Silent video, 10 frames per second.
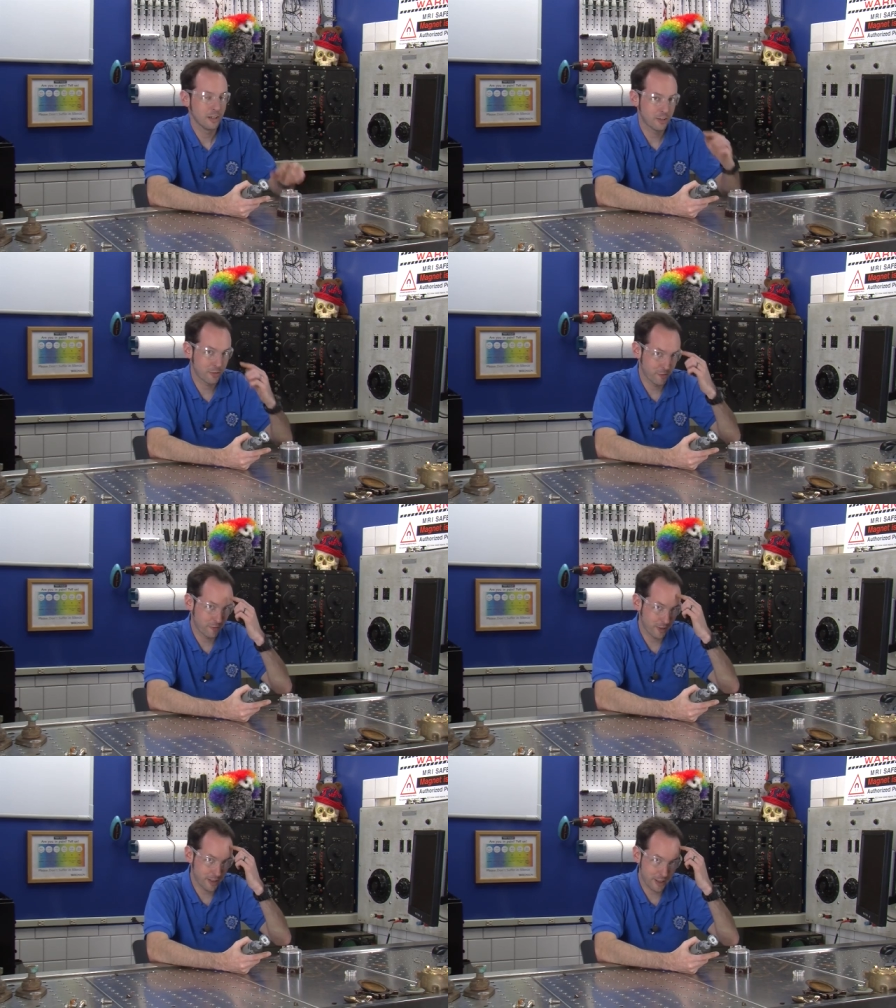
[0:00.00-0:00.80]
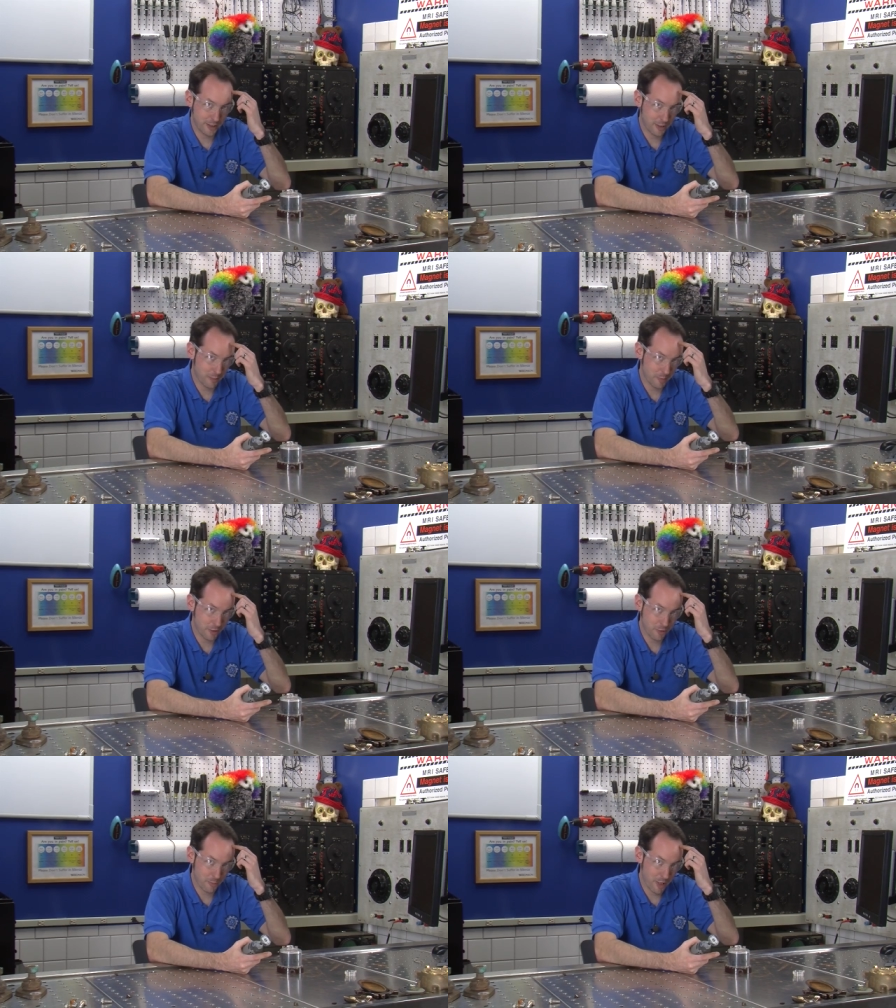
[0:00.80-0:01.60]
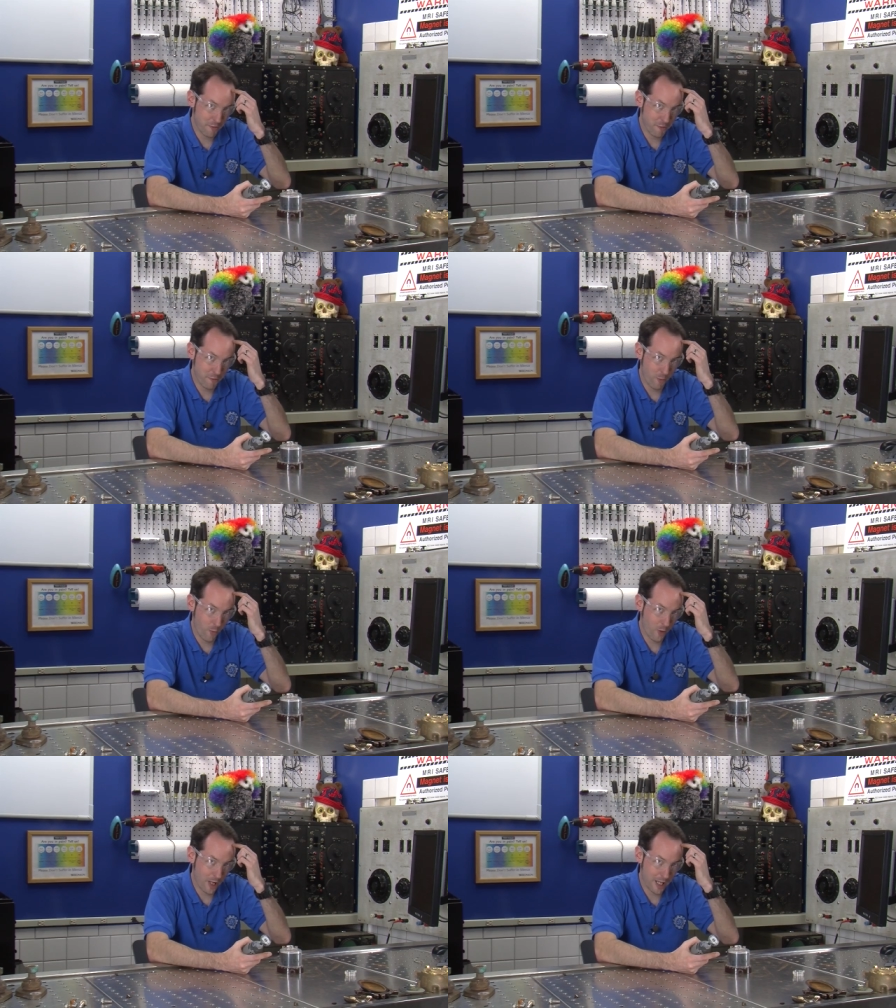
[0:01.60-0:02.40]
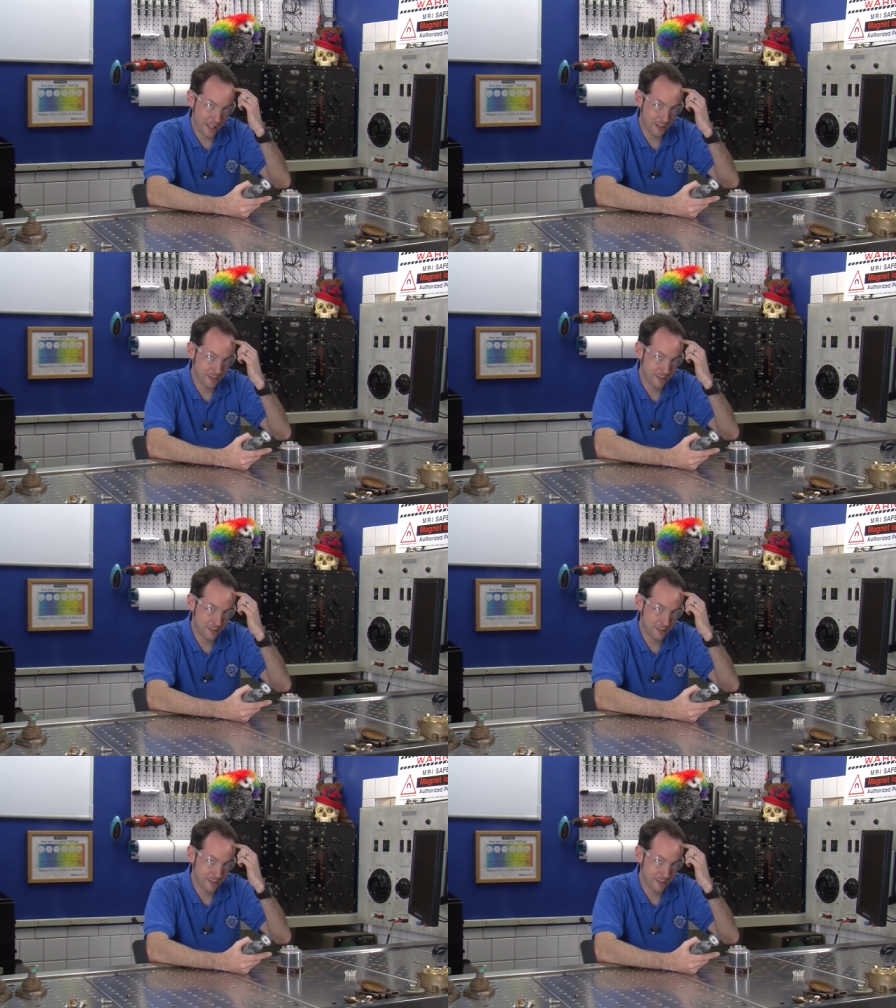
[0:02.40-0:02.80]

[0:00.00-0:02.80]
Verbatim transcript: it's flinging them into my forehead.